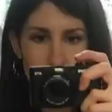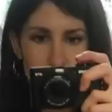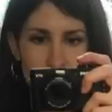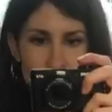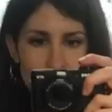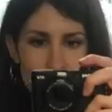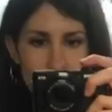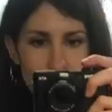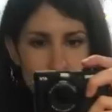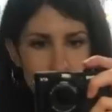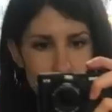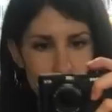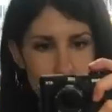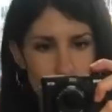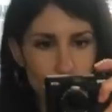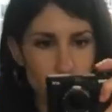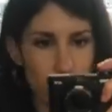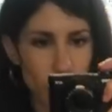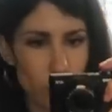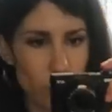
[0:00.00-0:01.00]
Love the kind
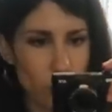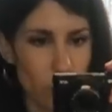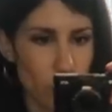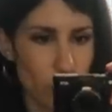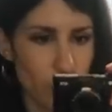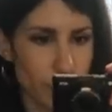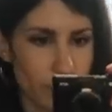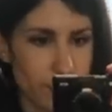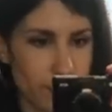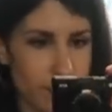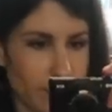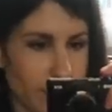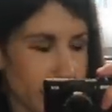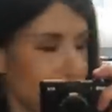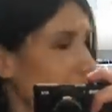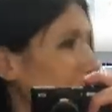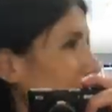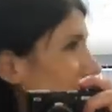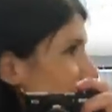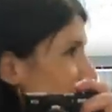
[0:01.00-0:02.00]
of one shoulder
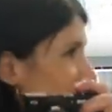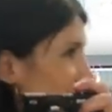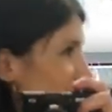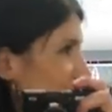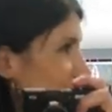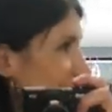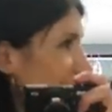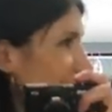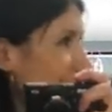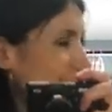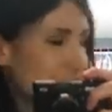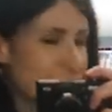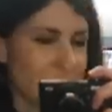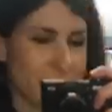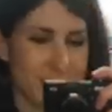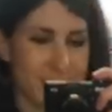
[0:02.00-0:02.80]
detail as